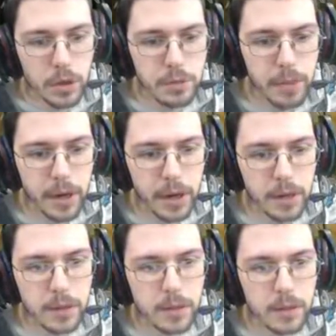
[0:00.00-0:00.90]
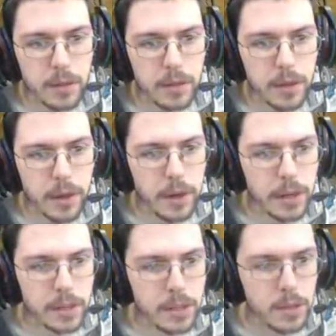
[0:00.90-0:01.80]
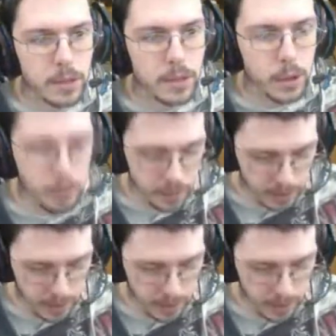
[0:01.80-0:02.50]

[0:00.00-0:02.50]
part. Alright, so open the